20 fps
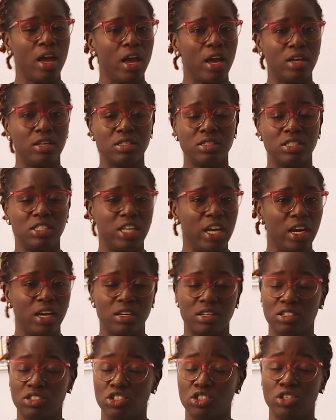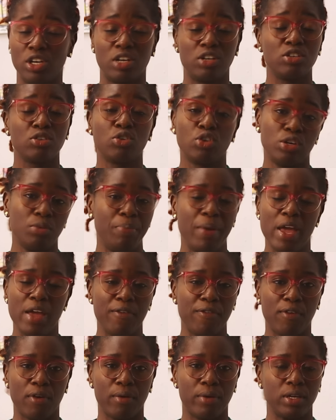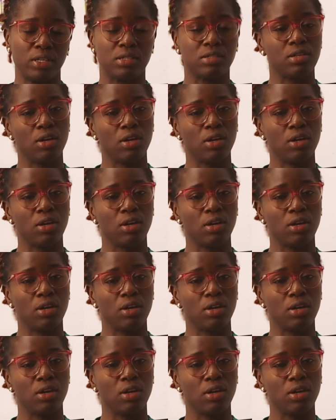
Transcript: and then you are not going to pay for it.